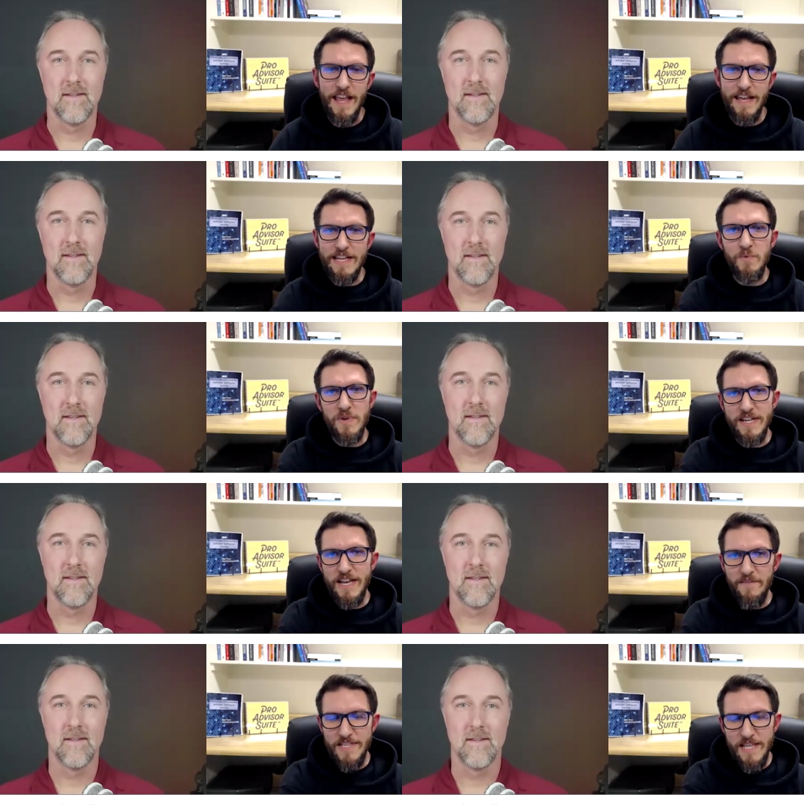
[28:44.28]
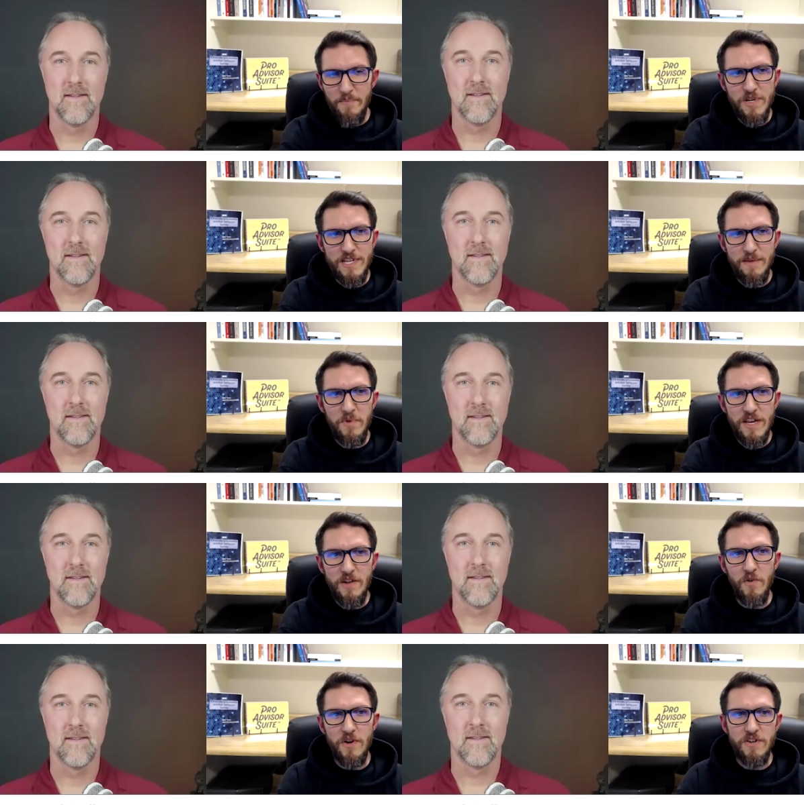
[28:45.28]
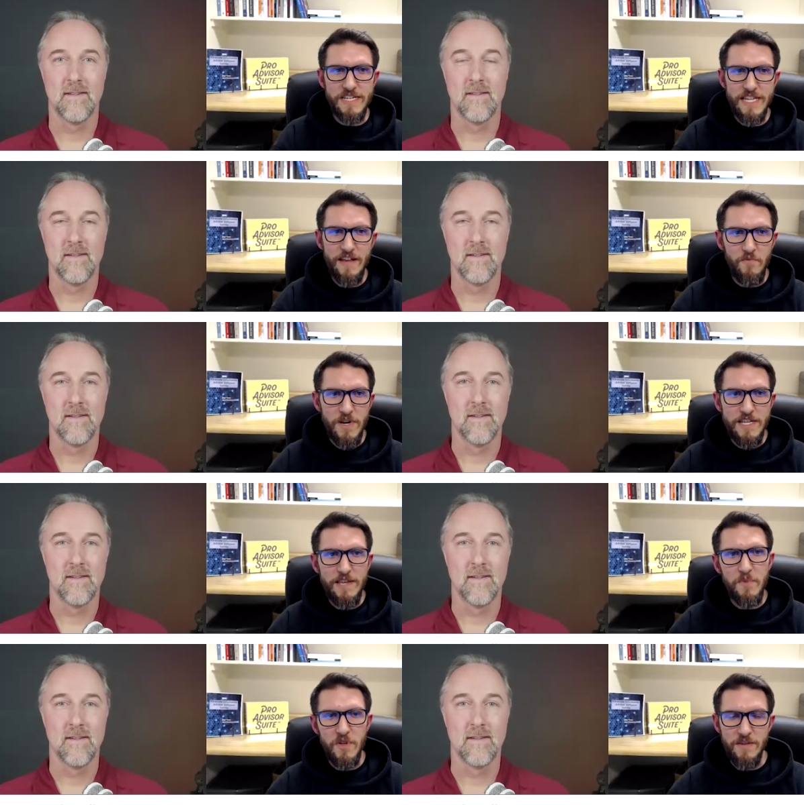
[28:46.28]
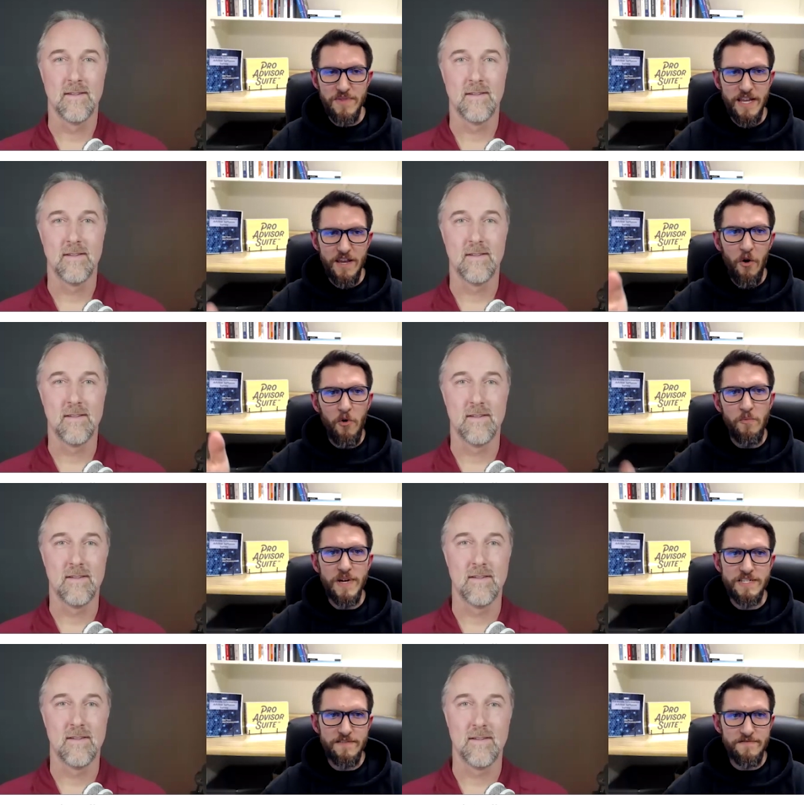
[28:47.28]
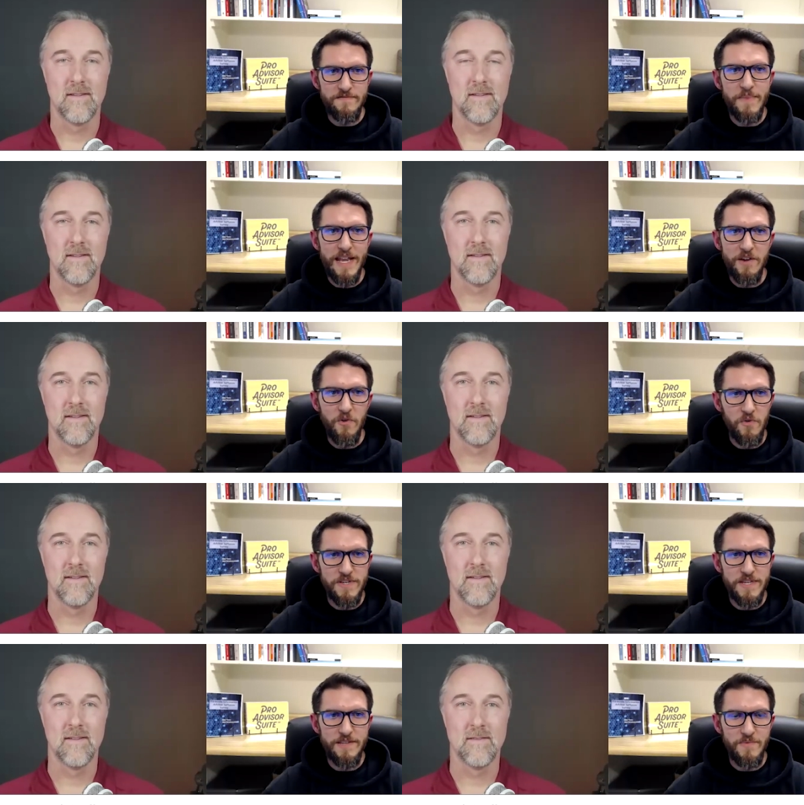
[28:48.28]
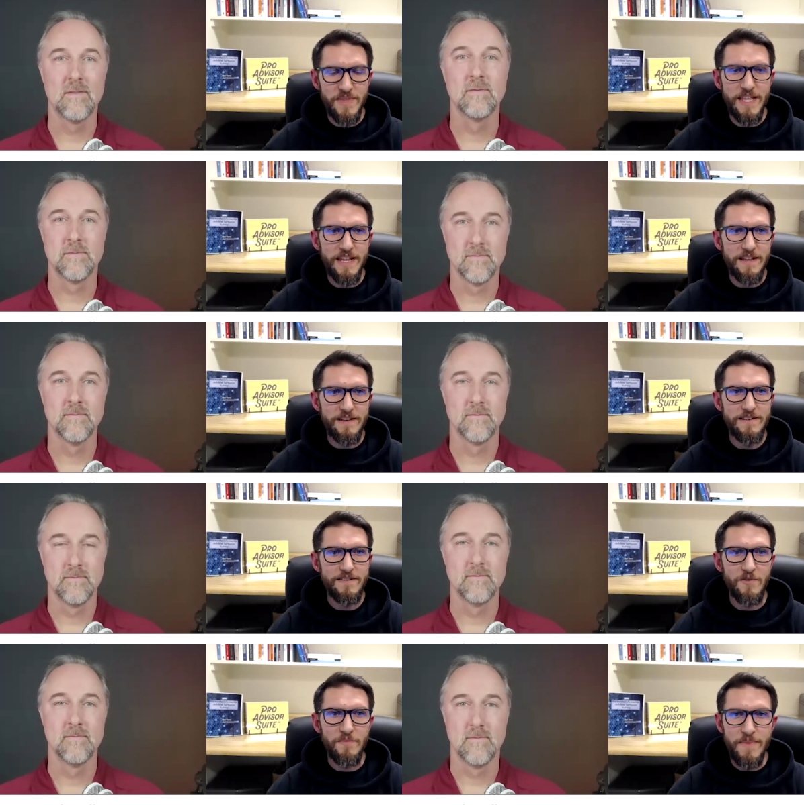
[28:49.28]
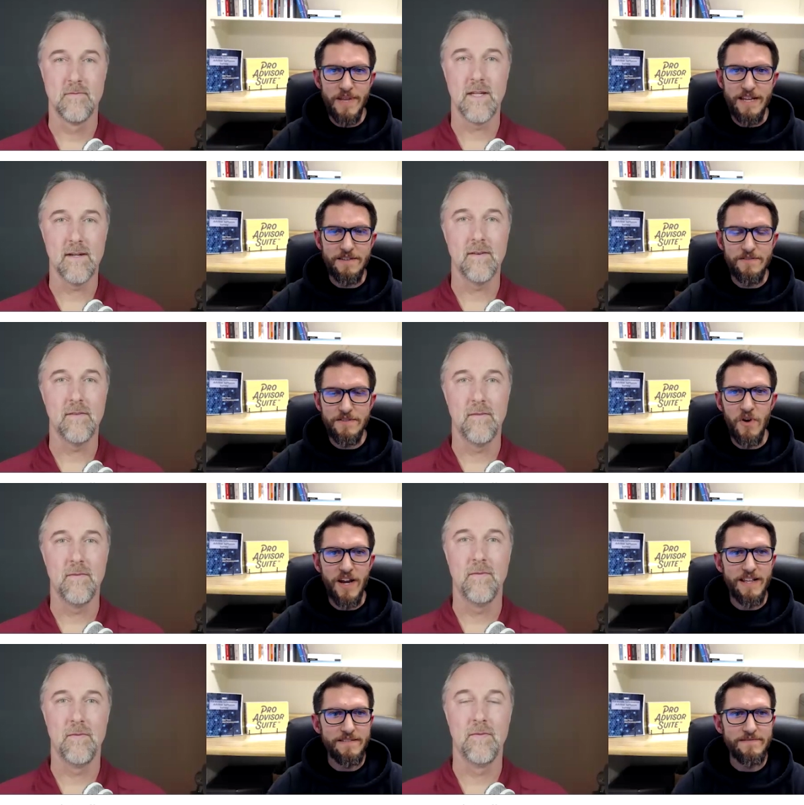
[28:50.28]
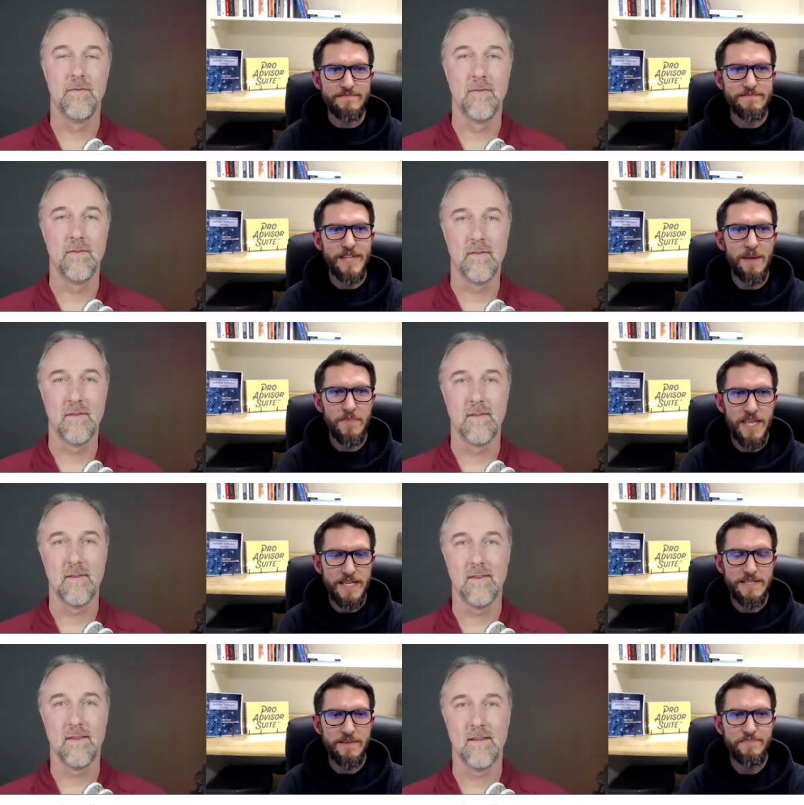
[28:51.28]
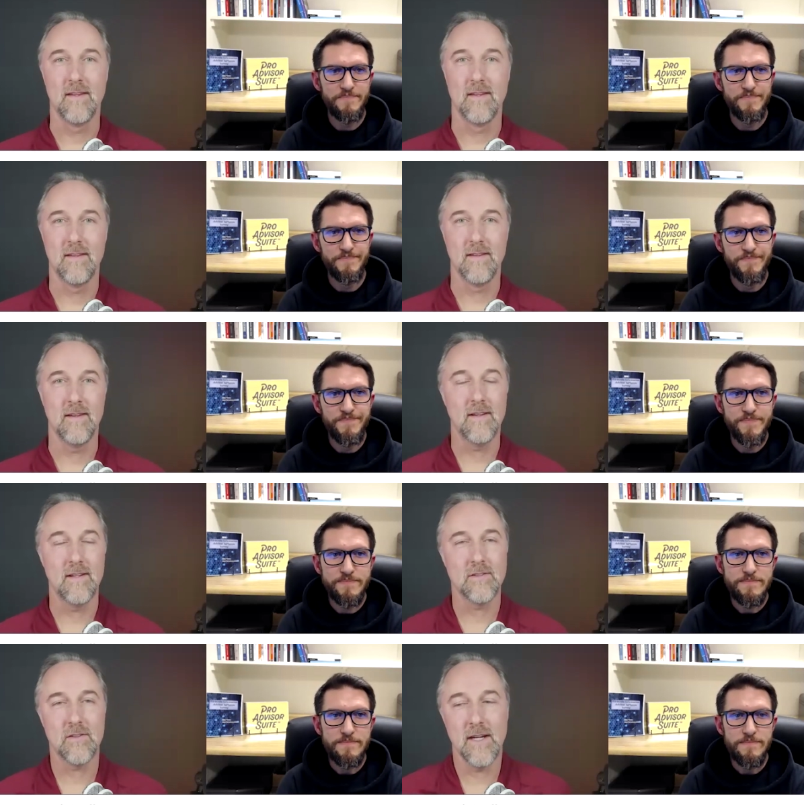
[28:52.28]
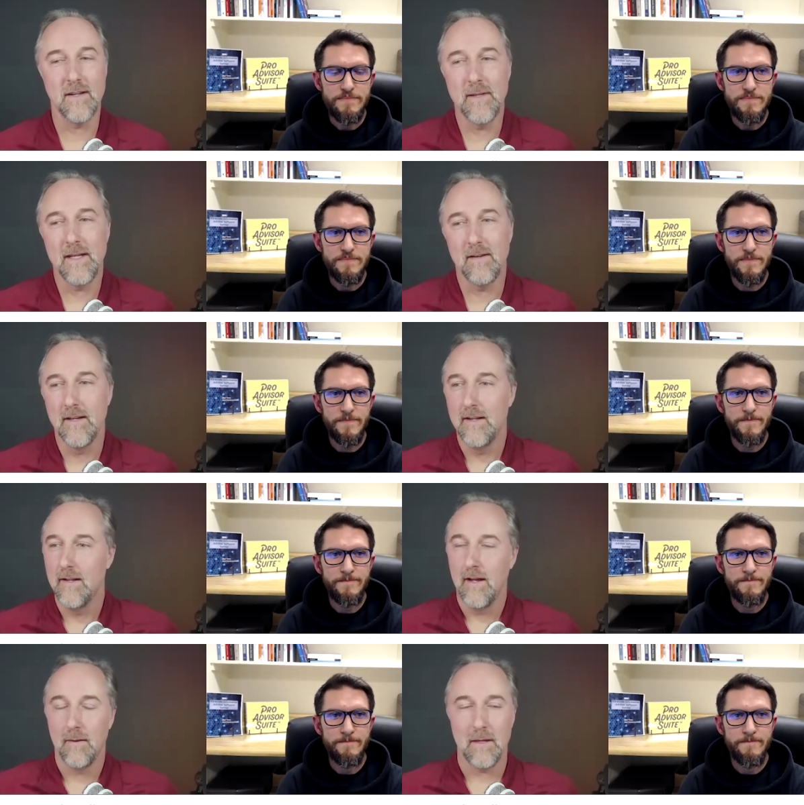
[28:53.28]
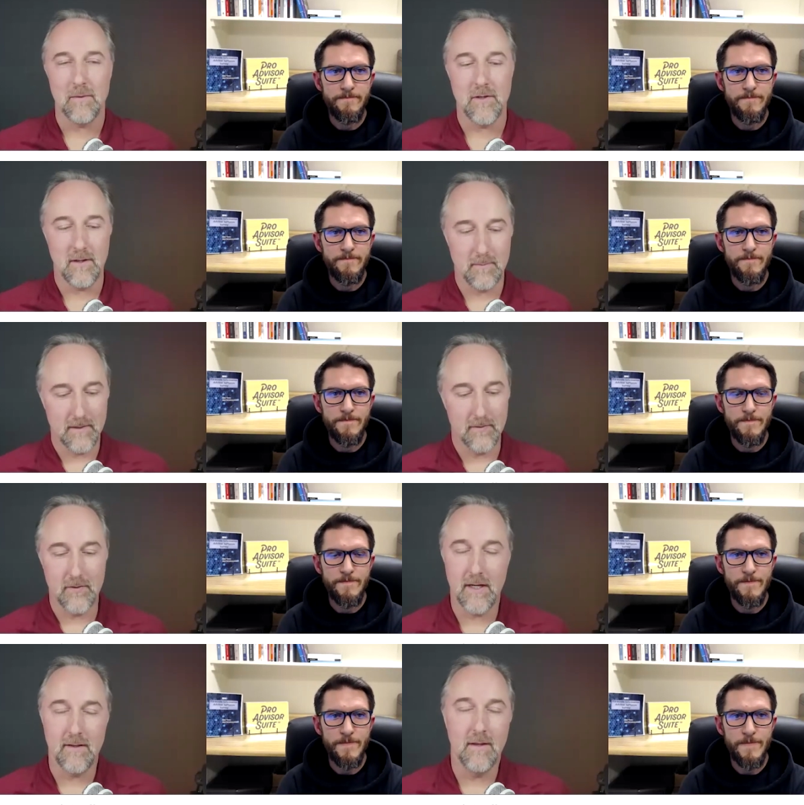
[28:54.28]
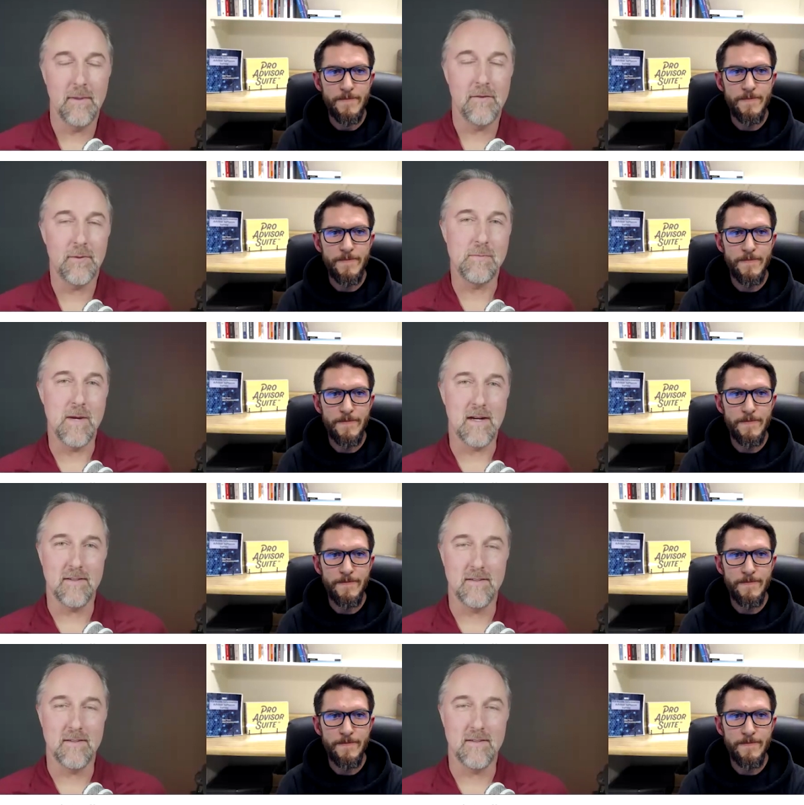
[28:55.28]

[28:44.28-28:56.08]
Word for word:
Speaker 1: yeah each one could have a separate community or you could just have one community with like a whole bunch of mini courses within it
Speaker 2: or mini yeah. type things no that's great man i'm glad we're talking about this okay let me switch back